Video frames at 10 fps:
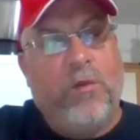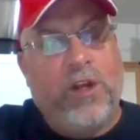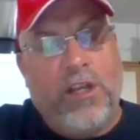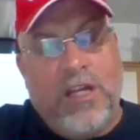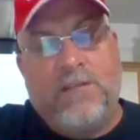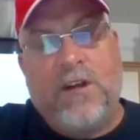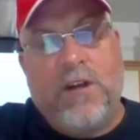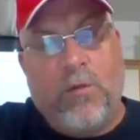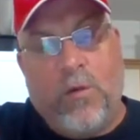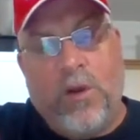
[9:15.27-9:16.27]

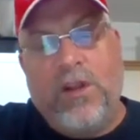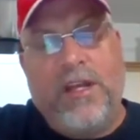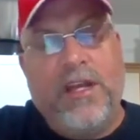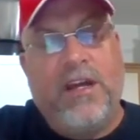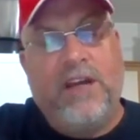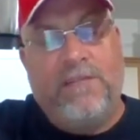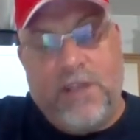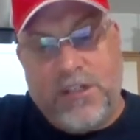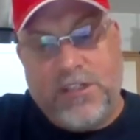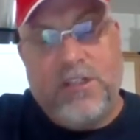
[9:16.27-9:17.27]
never really
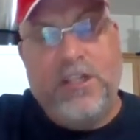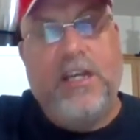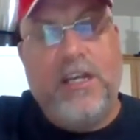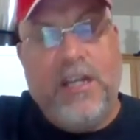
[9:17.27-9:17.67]
officially